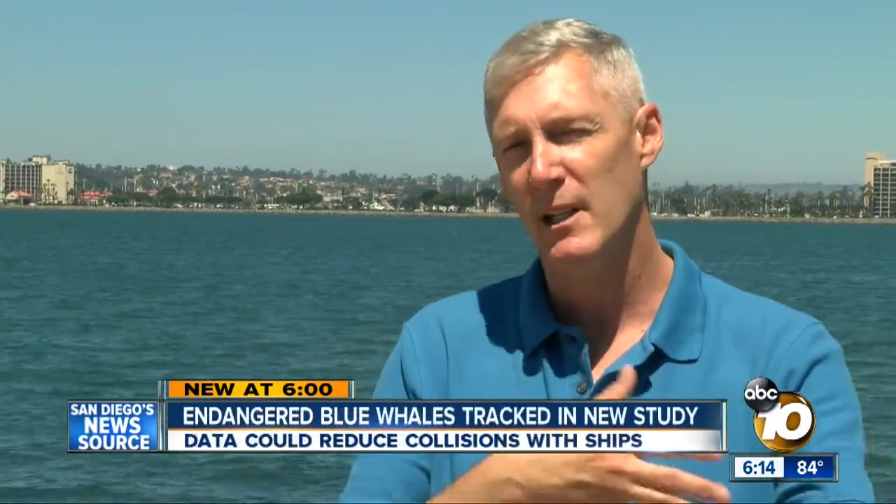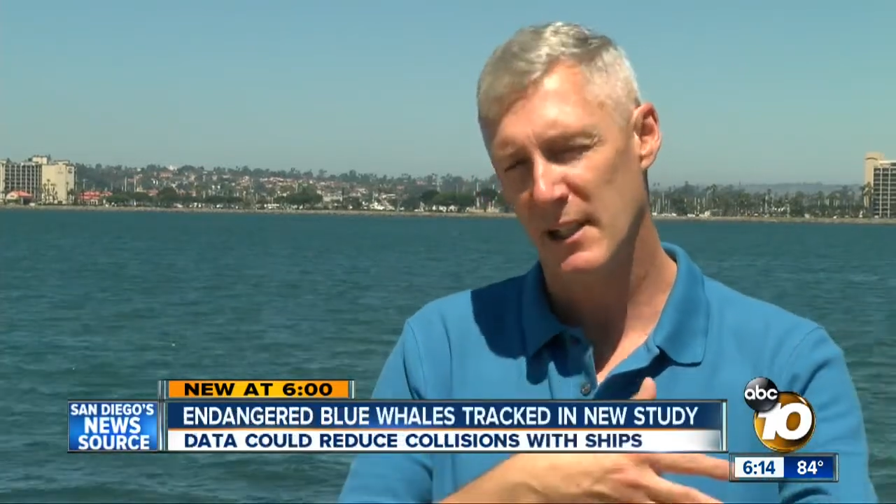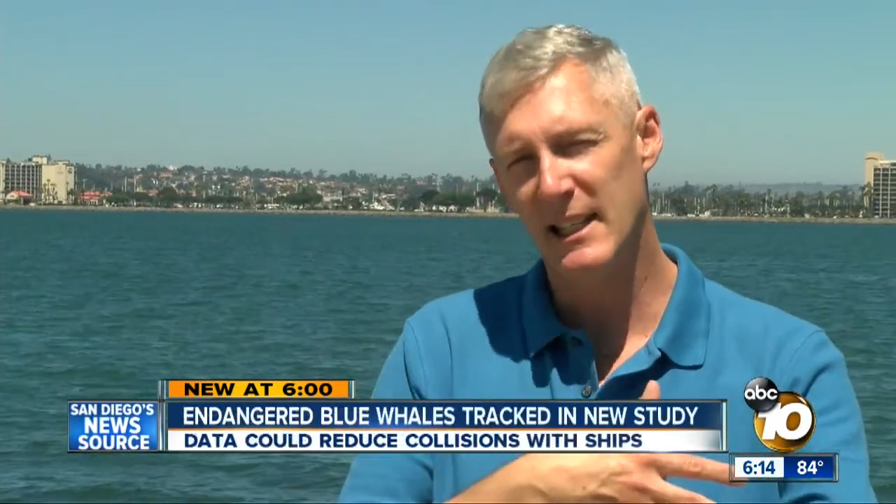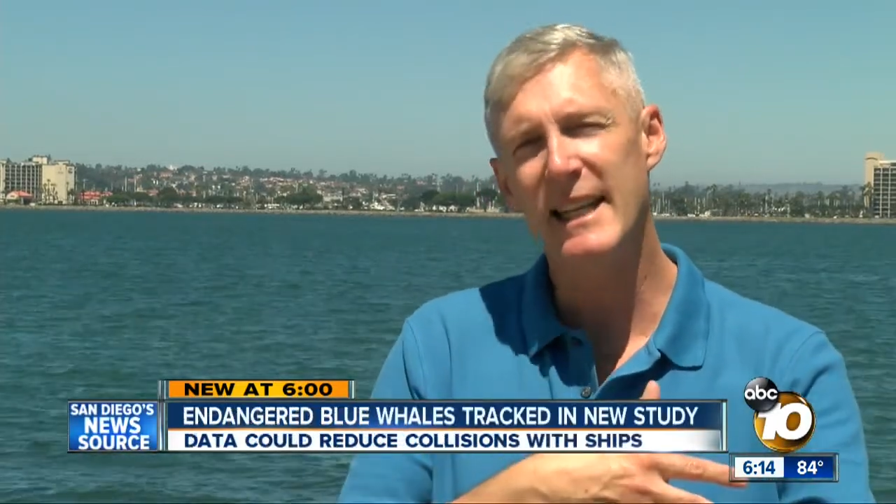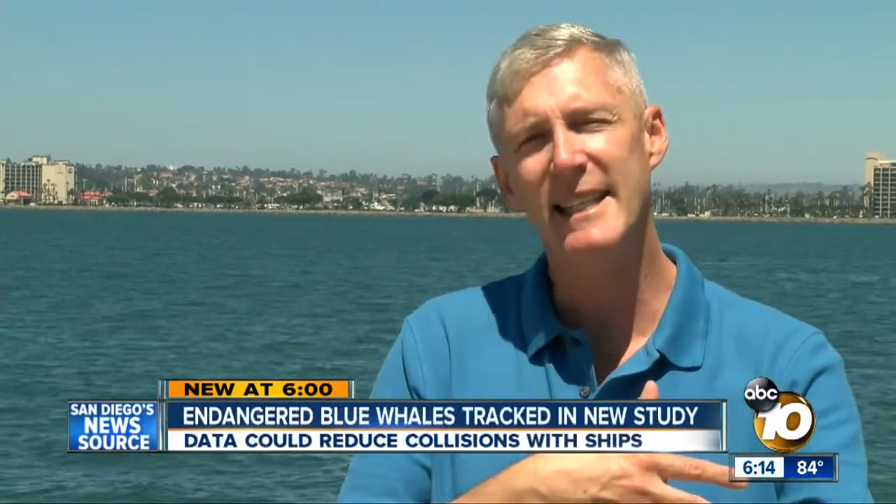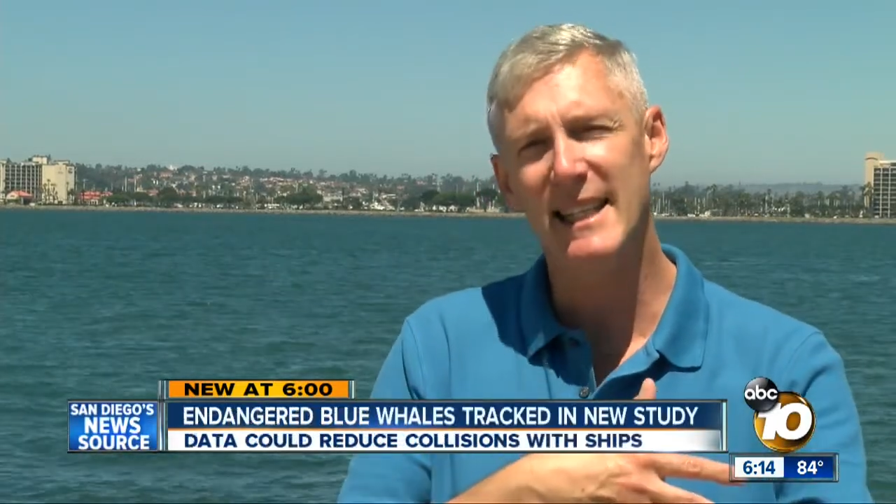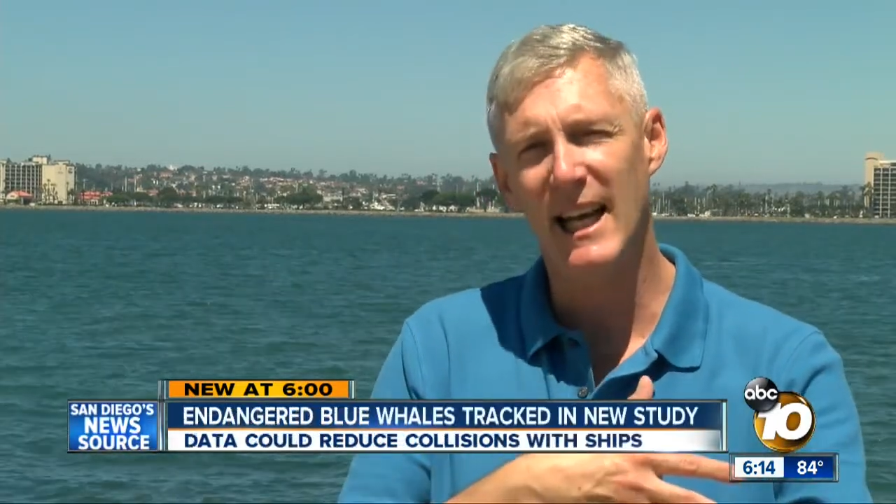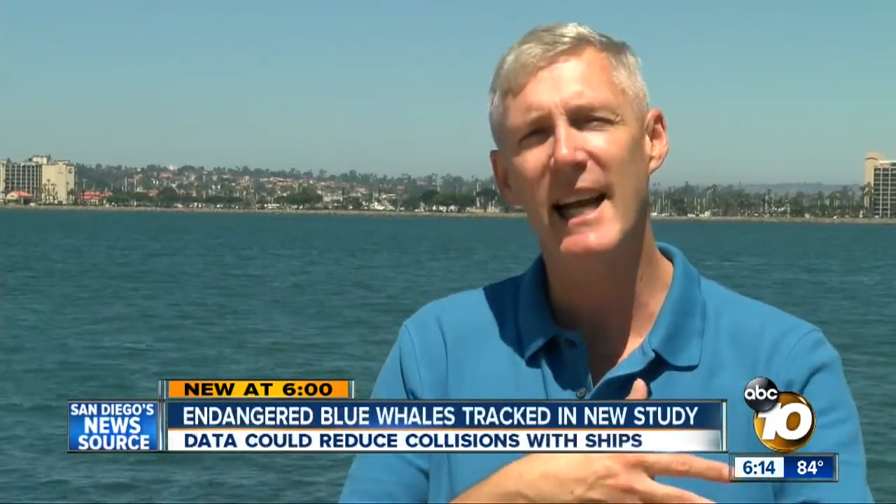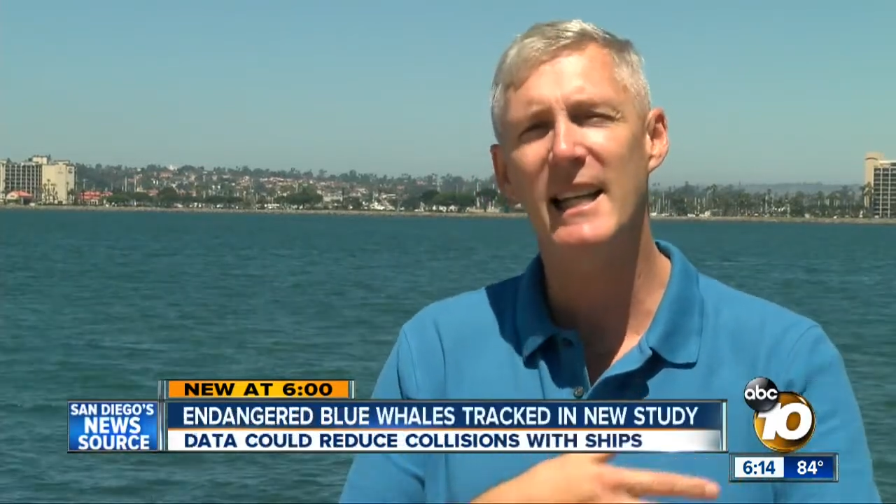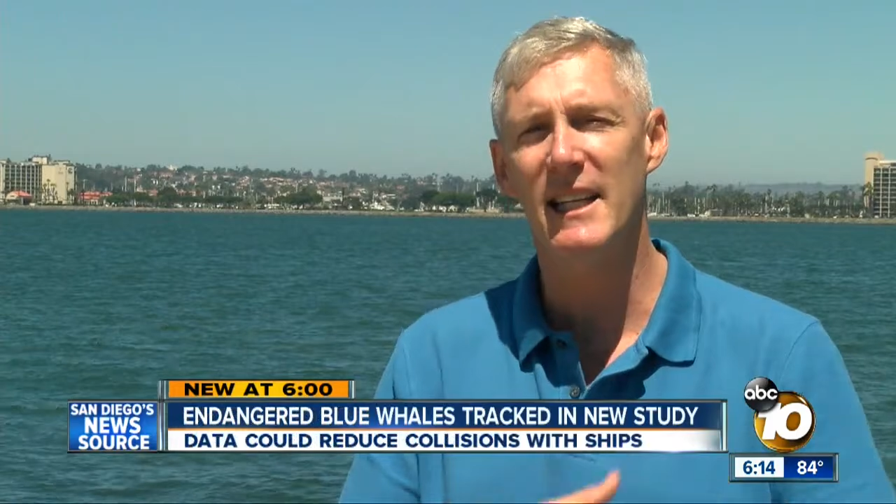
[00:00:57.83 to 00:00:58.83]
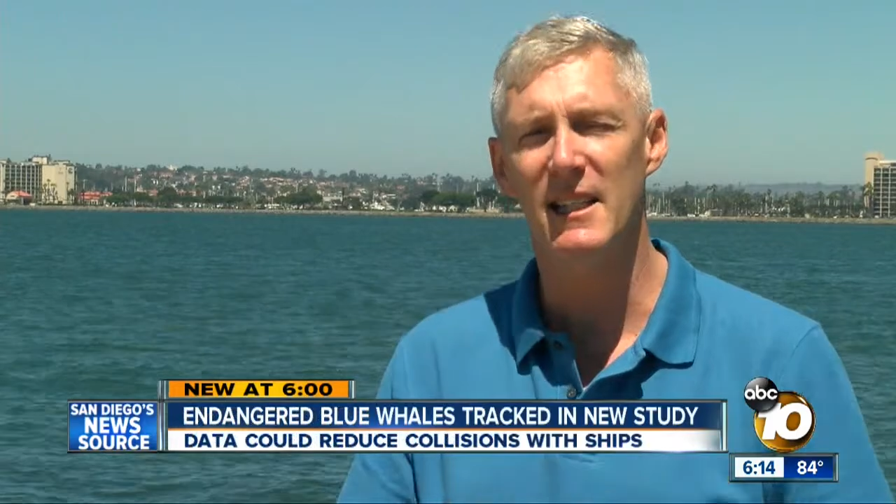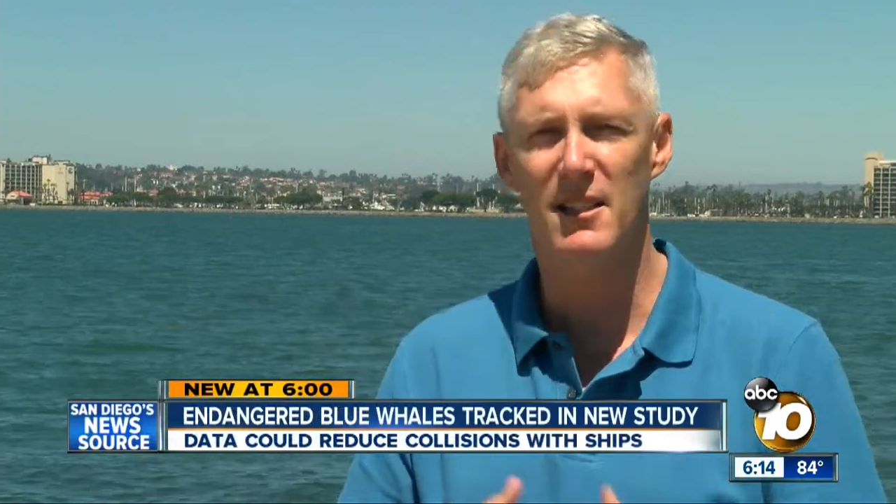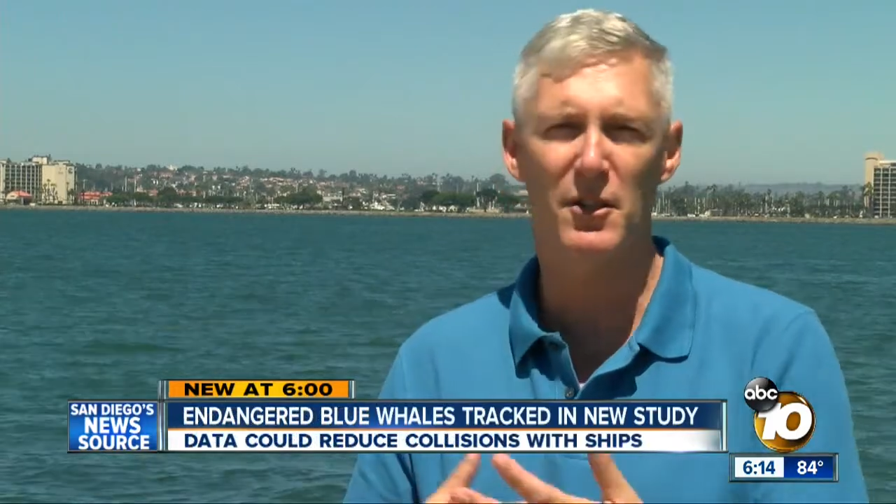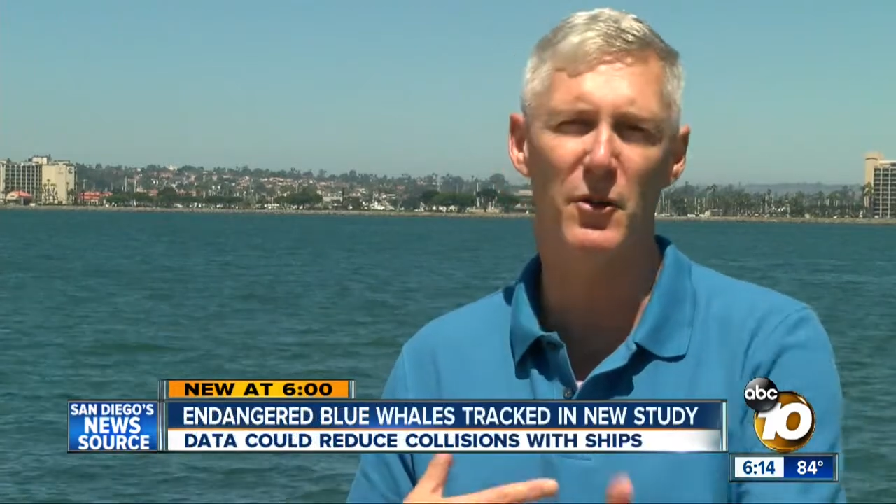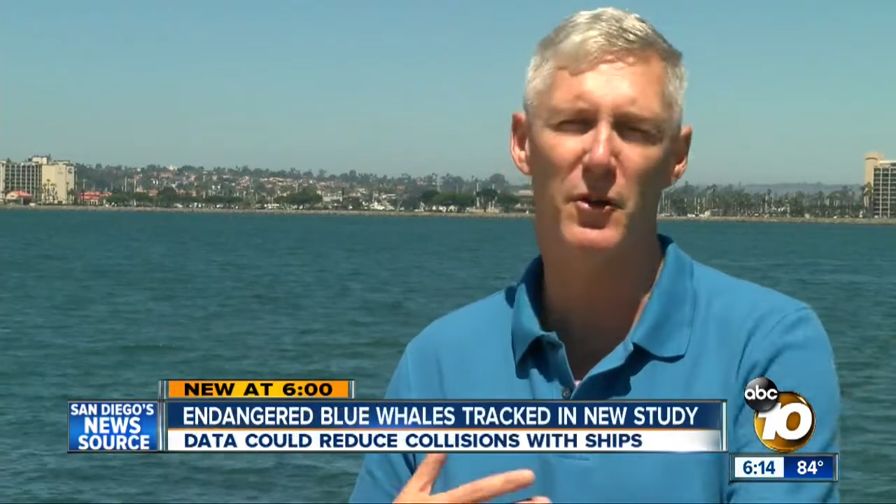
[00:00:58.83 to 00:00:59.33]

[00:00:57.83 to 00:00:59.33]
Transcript: the 1990s to